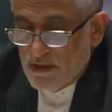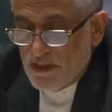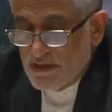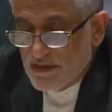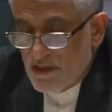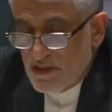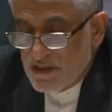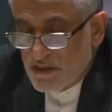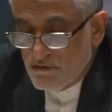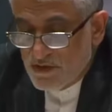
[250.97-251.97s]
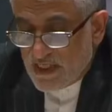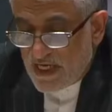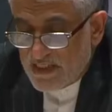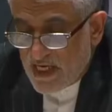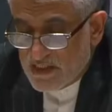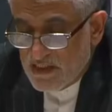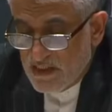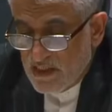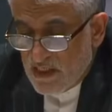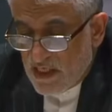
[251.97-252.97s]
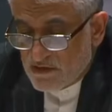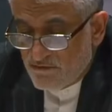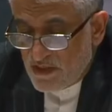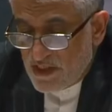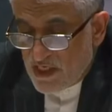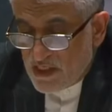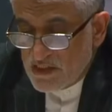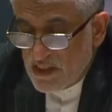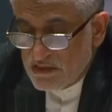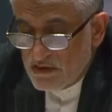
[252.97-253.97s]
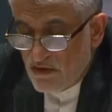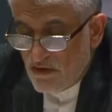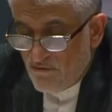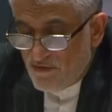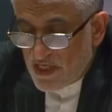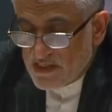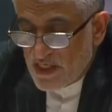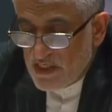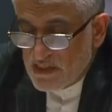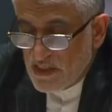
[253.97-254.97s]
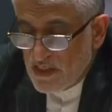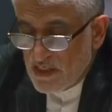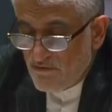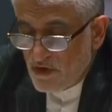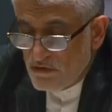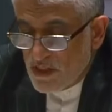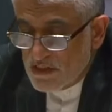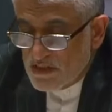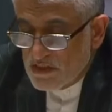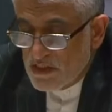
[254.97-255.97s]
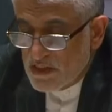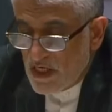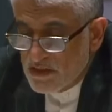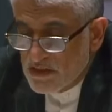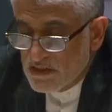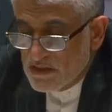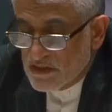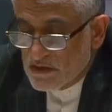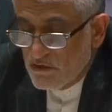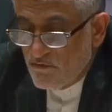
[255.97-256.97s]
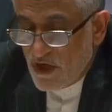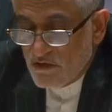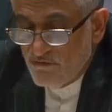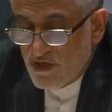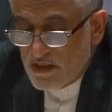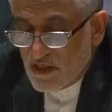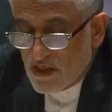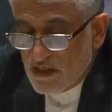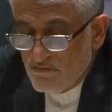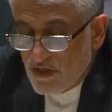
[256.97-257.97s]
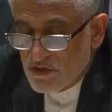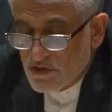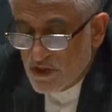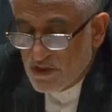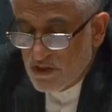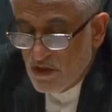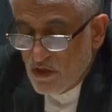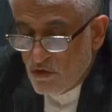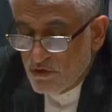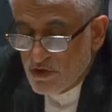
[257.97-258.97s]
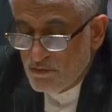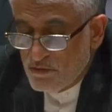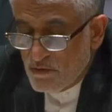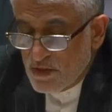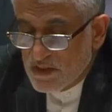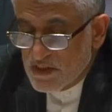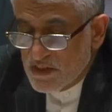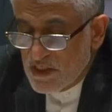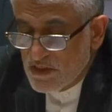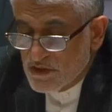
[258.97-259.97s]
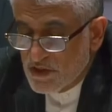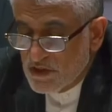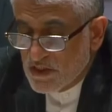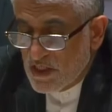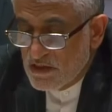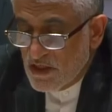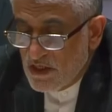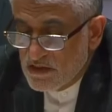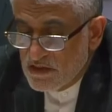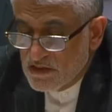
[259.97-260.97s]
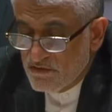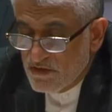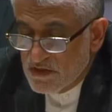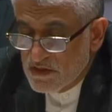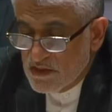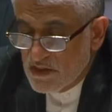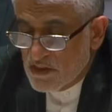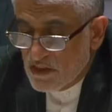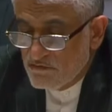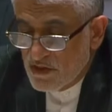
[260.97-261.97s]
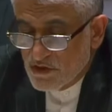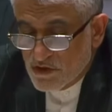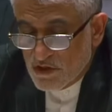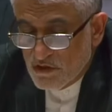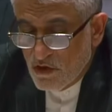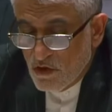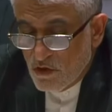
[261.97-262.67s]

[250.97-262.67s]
The Israeli terrorist attack has flagrantly violated the 1961 Vienna Convention on Diplomatic Relations and 1973 Convention